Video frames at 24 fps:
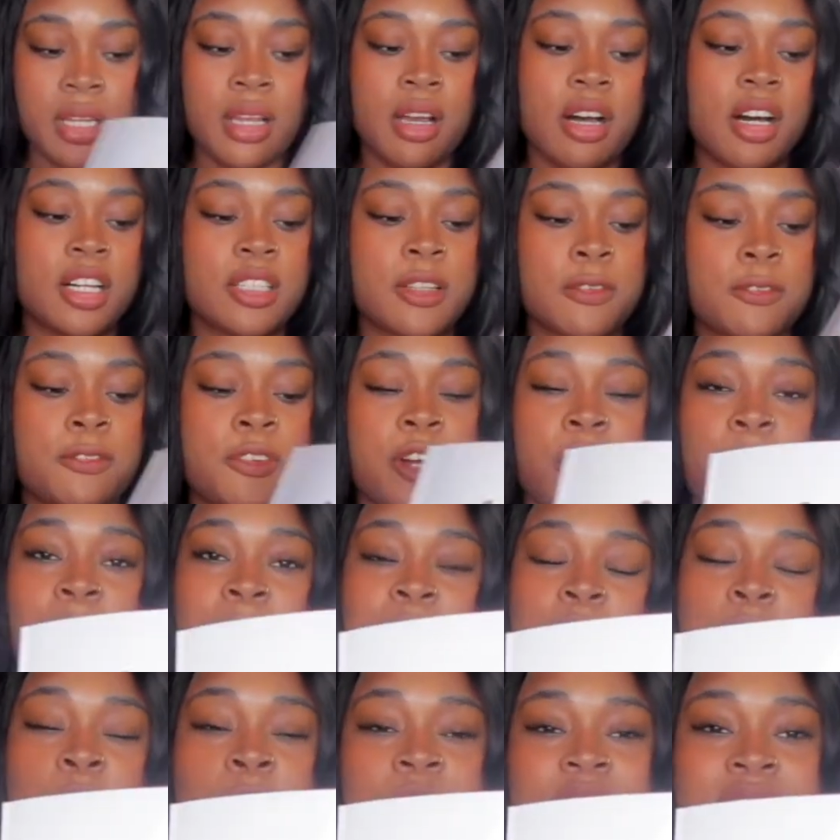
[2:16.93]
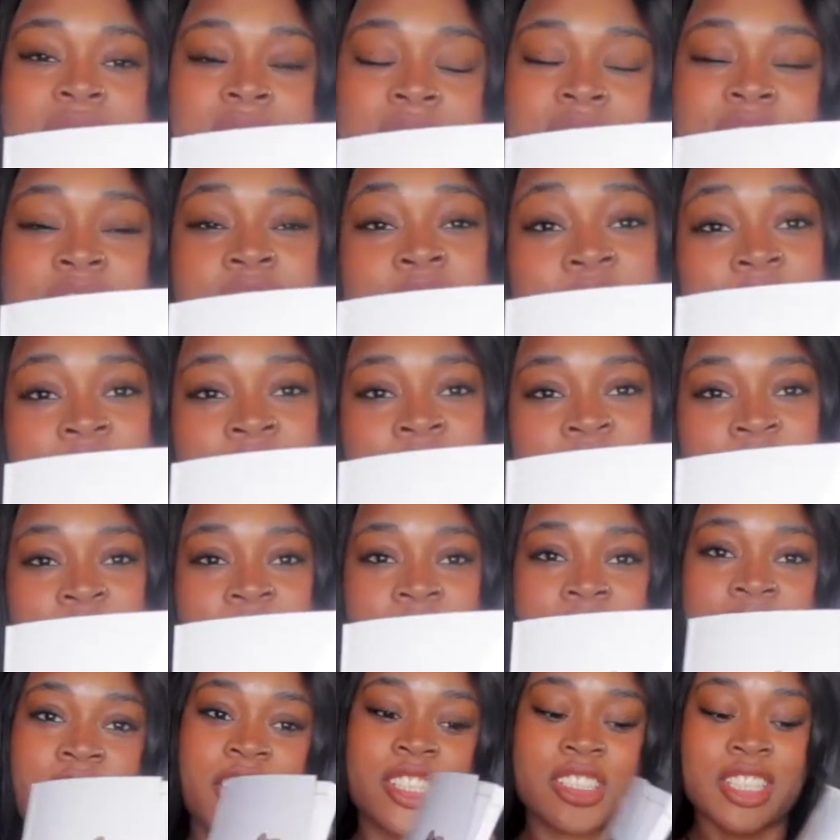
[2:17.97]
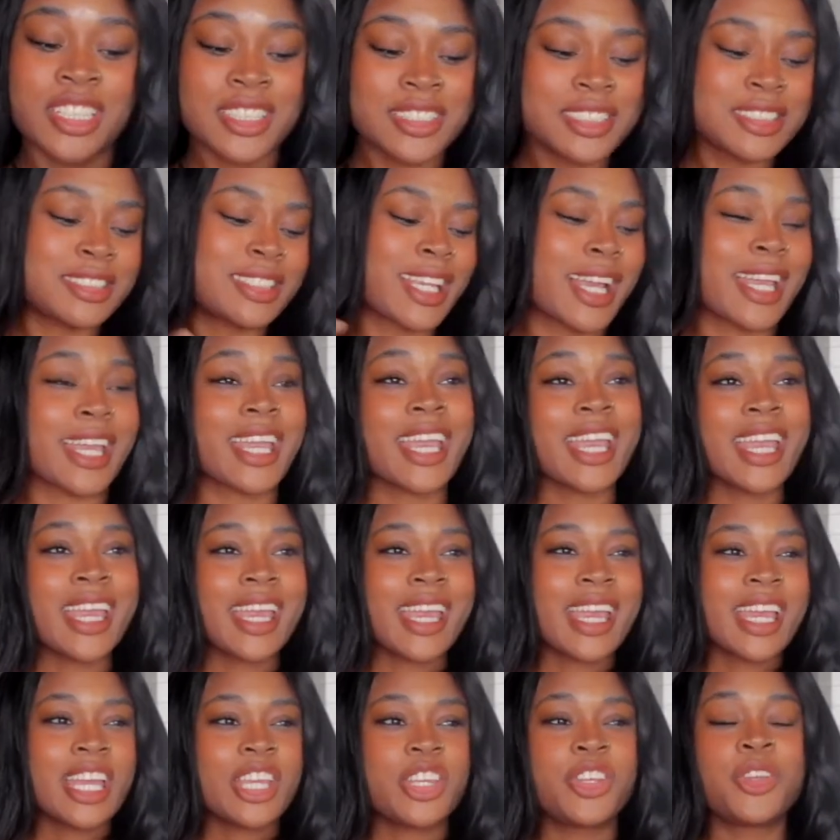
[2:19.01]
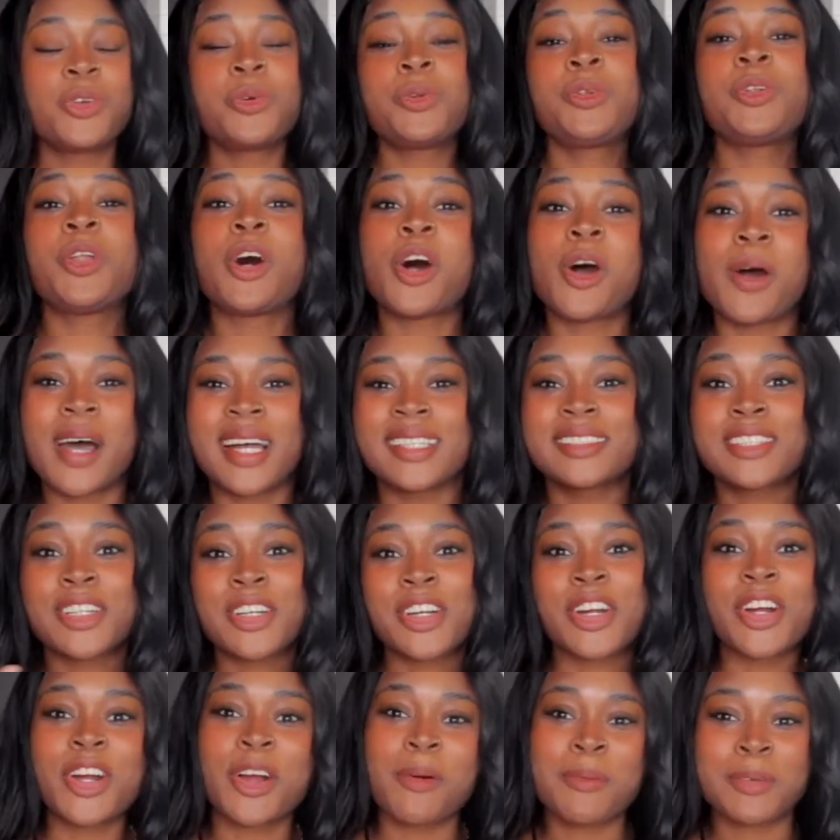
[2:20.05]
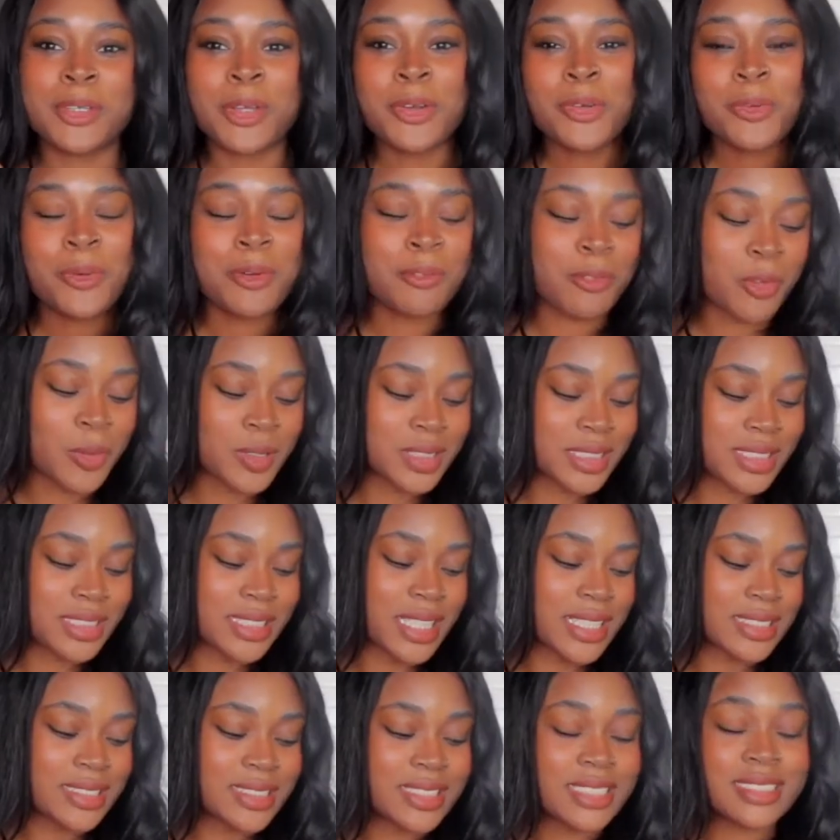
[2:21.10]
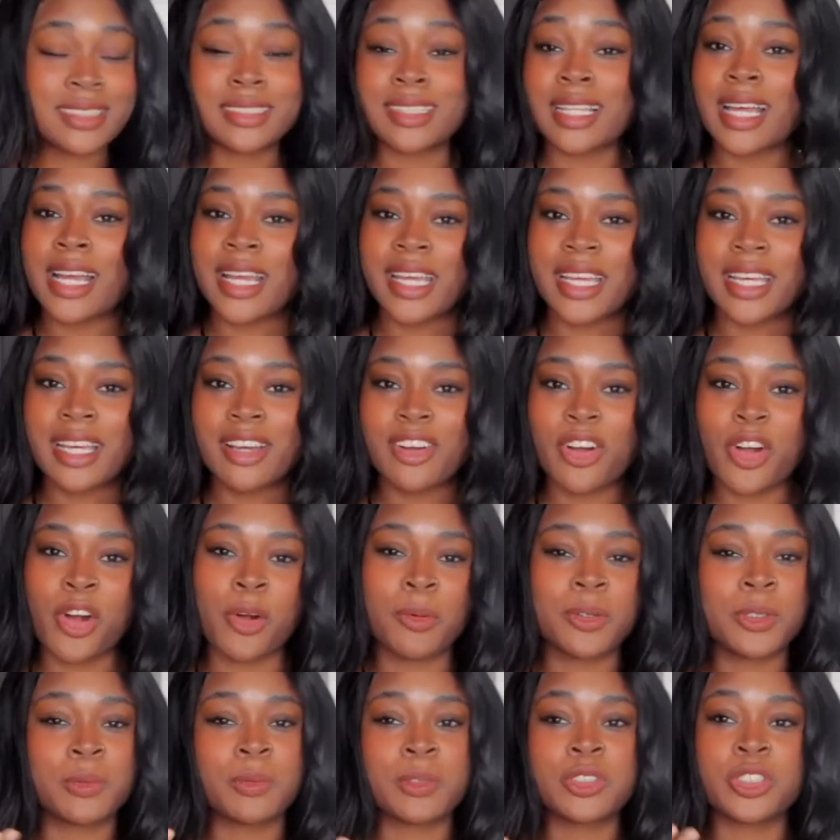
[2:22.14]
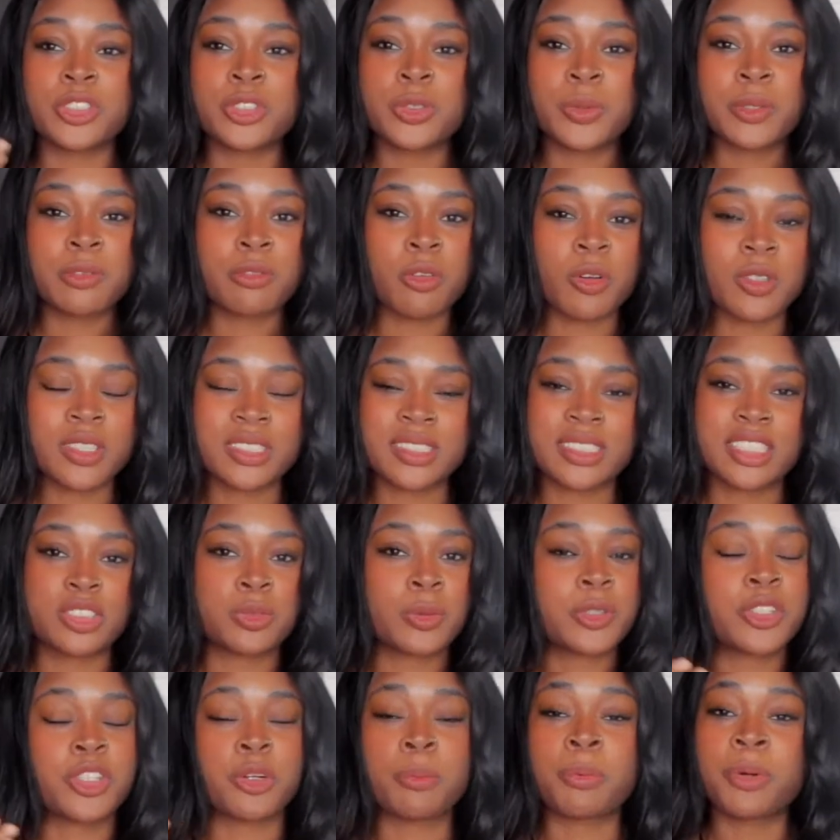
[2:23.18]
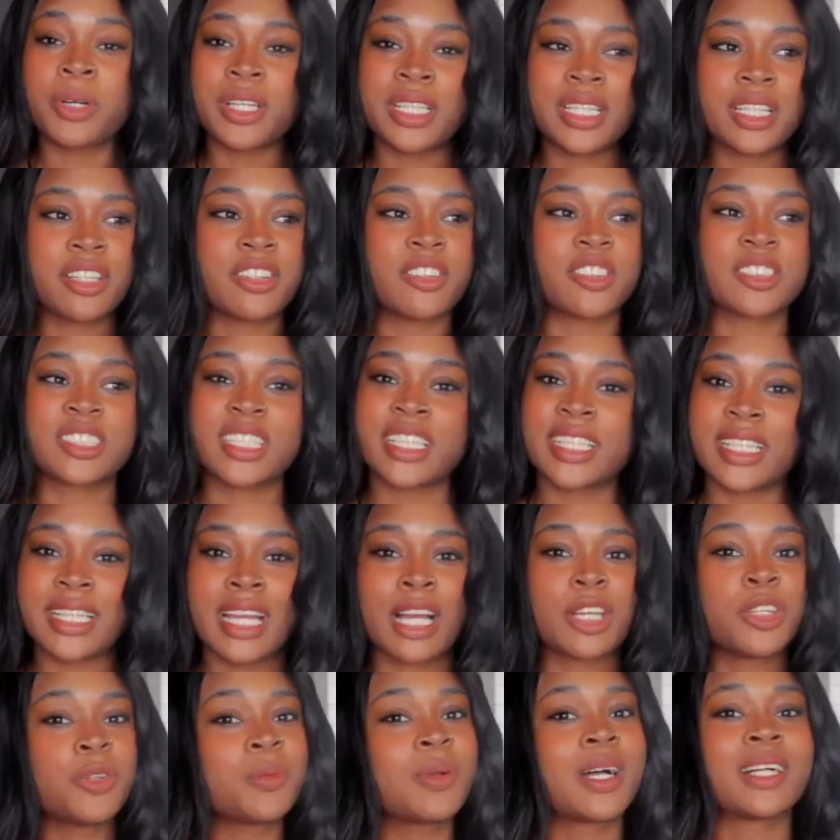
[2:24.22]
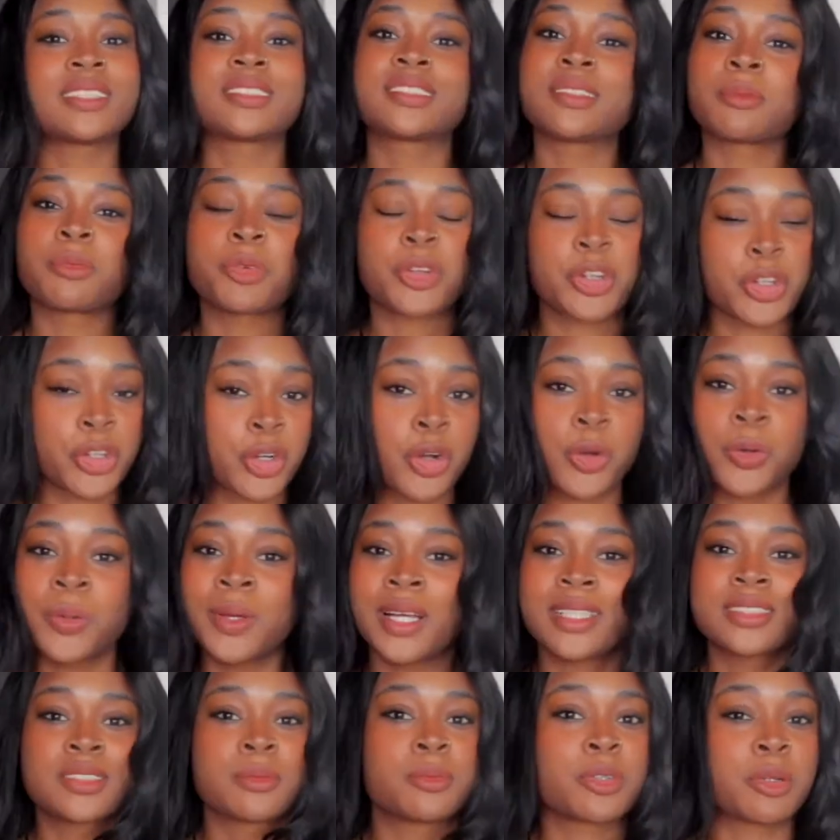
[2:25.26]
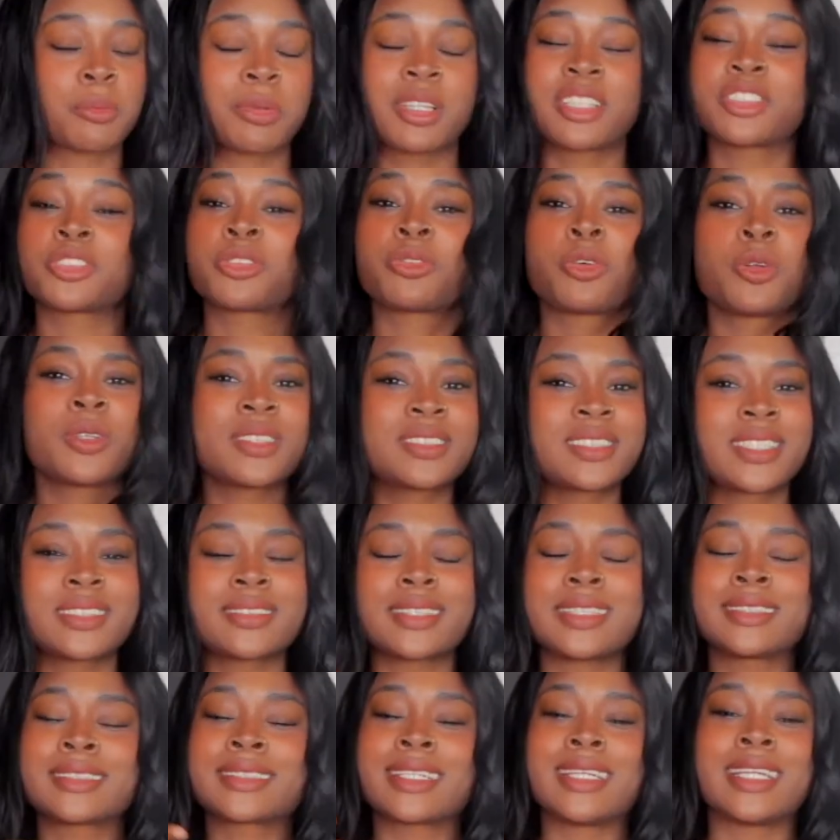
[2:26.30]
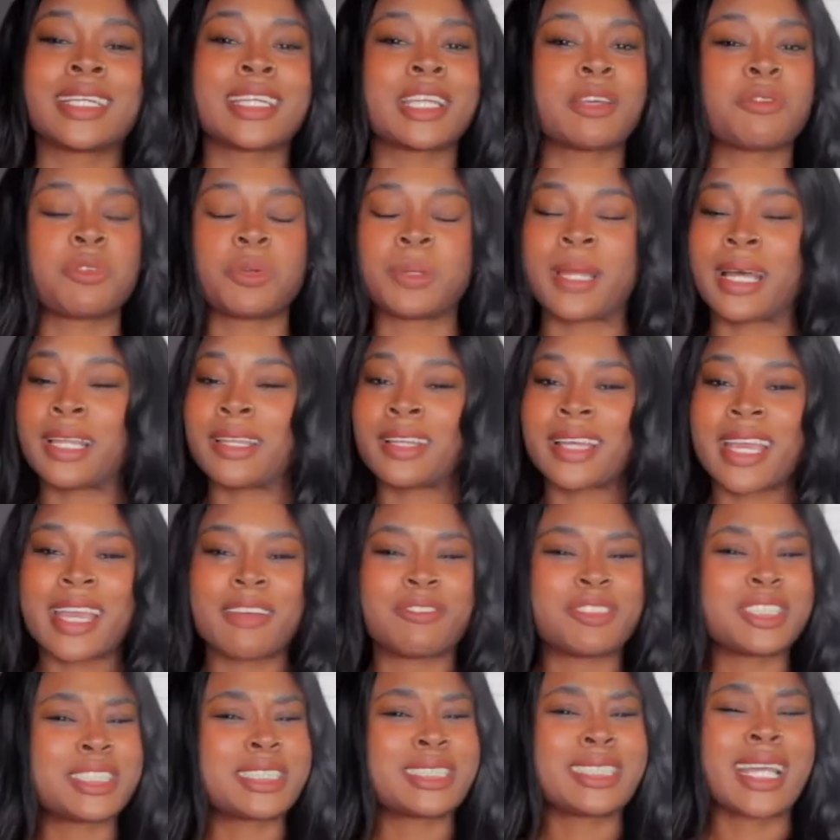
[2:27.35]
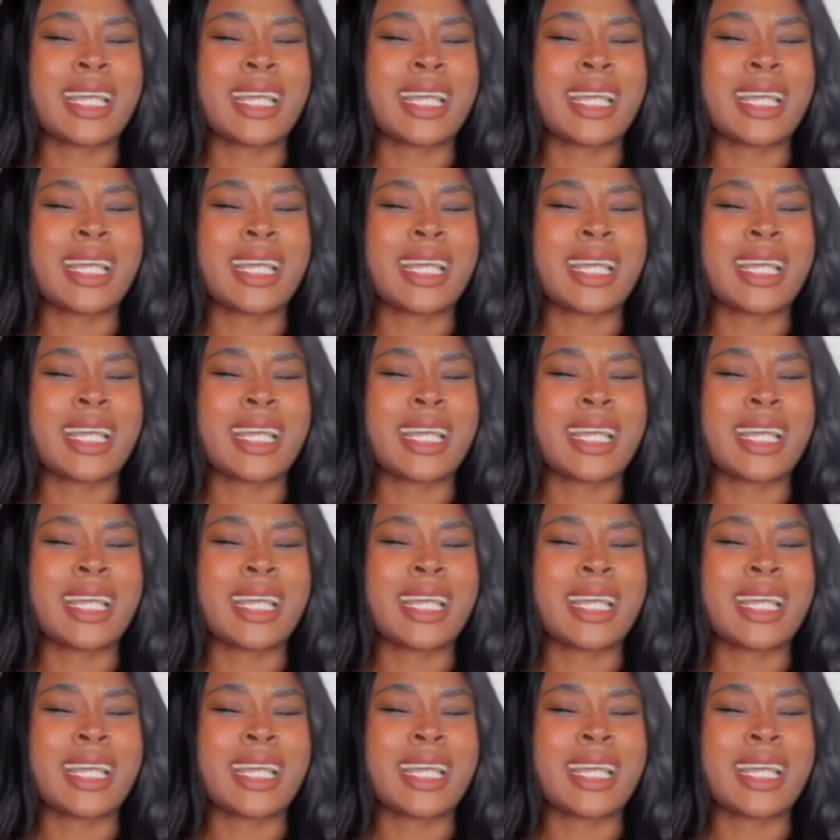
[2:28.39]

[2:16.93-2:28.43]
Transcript: on the front with roller sets in, in their hairs because it's like you know, as a girl, when you're doing roller sense, it's like, or when you're doing roller sense, whether you're putting it in or take it out, you got somewhere to go. You got somewhere to be because the roller sense is going to give you that look every